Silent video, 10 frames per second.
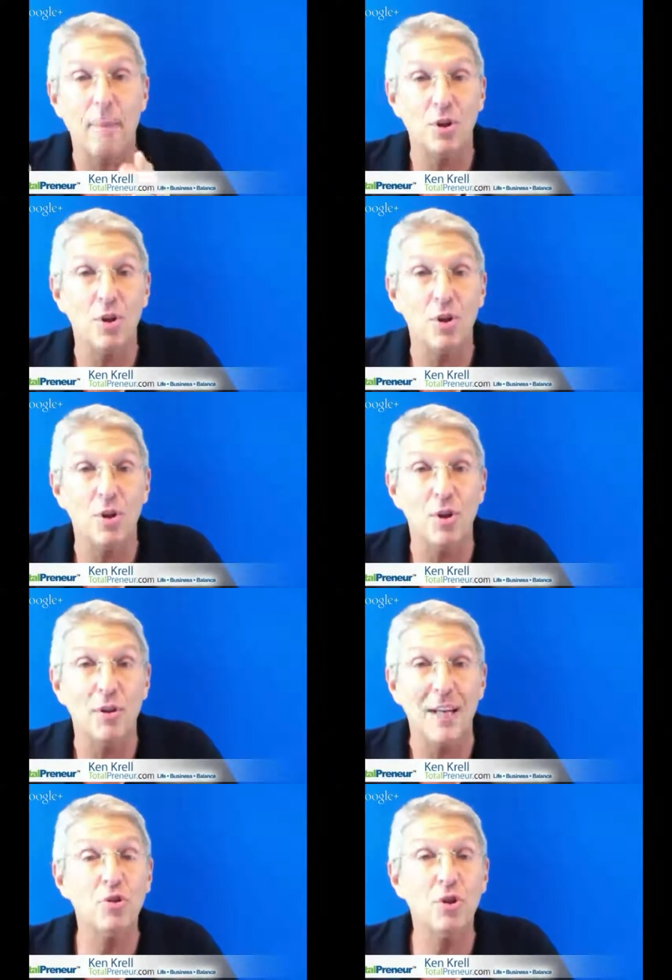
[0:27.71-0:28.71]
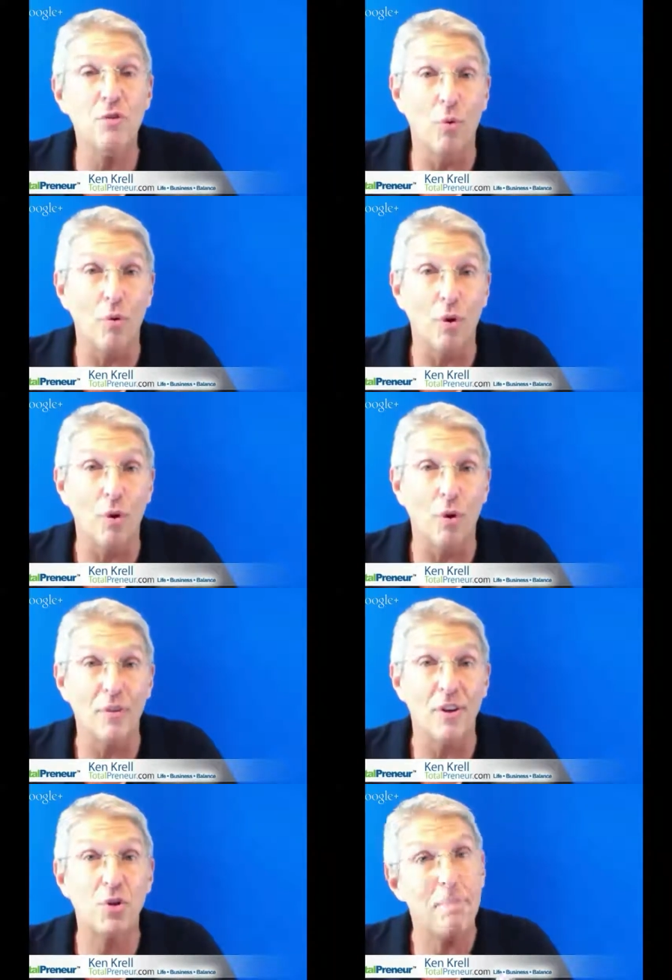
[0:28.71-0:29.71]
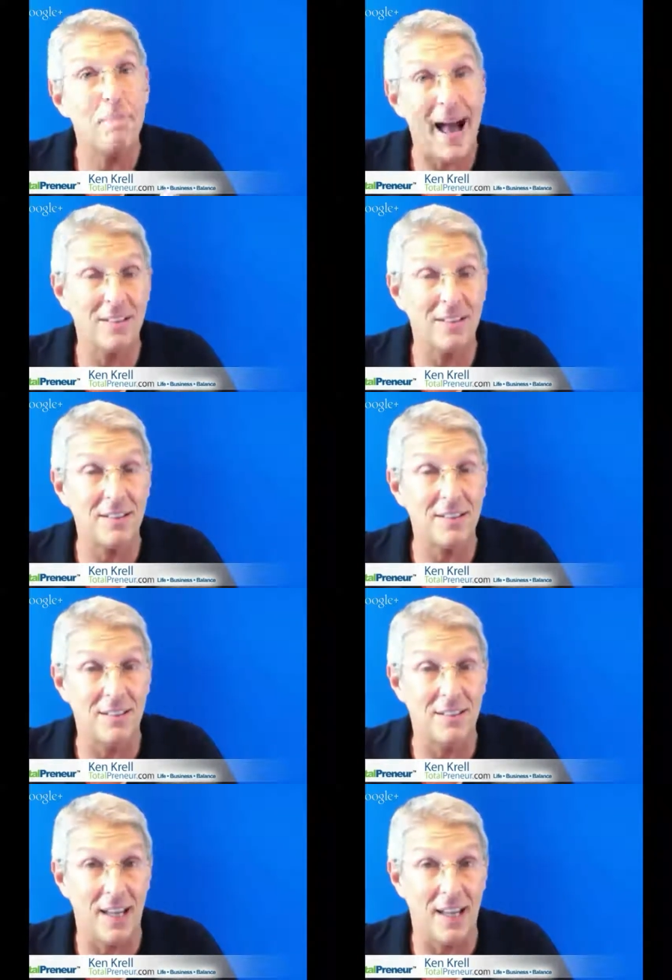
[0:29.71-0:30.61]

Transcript: to help the children of the world, the children in Pakistan,